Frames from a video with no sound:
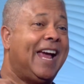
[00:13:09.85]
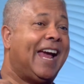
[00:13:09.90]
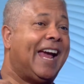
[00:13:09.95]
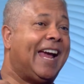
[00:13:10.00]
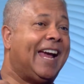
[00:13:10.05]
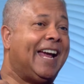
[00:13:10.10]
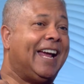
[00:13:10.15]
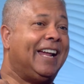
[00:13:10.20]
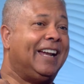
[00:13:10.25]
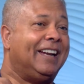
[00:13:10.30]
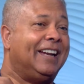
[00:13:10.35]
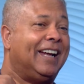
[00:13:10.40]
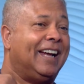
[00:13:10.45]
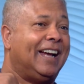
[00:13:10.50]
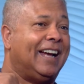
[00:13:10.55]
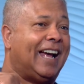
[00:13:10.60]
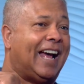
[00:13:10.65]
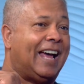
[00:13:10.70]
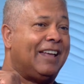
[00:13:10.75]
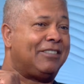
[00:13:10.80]
And
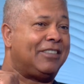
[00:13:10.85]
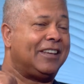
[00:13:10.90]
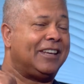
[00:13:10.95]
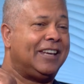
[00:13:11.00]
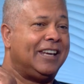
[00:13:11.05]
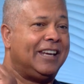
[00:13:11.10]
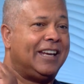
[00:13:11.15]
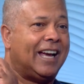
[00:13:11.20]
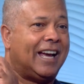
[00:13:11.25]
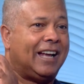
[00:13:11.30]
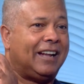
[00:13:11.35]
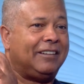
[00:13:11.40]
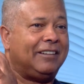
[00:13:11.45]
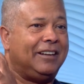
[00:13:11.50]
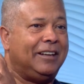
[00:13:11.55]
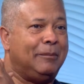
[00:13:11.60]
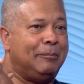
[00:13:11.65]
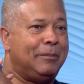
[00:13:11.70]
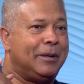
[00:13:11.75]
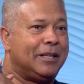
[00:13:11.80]
I think he got
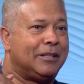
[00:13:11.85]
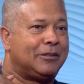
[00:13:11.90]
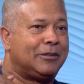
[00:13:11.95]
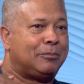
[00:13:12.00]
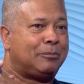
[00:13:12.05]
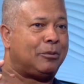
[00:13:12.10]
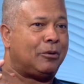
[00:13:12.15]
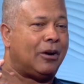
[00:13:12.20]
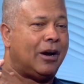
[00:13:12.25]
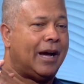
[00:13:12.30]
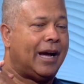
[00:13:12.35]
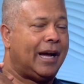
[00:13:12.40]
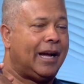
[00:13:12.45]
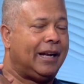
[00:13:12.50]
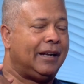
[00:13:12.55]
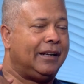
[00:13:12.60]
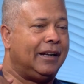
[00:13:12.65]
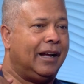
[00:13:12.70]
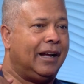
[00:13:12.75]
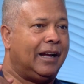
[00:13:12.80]
immense
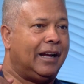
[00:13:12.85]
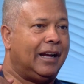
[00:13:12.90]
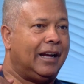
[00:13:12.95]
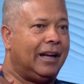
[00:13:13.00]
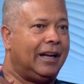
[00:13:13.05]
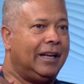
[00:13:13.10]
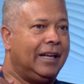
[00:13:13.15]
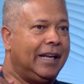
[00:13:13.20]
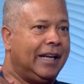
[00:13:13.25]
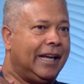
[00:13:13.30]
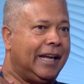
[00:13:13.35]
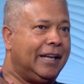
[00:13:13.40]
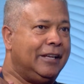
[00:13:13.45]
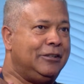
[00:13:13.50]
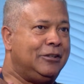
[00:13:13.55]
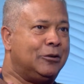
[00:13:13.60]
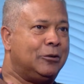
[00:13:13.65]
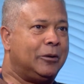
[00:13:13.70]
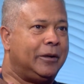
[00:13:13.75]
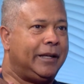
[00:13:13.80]
pride
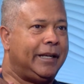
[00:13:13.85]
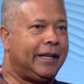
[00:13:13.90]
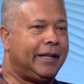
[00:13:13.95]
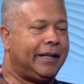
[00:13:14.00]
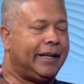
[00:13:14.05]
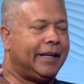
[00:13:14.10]
in doing it.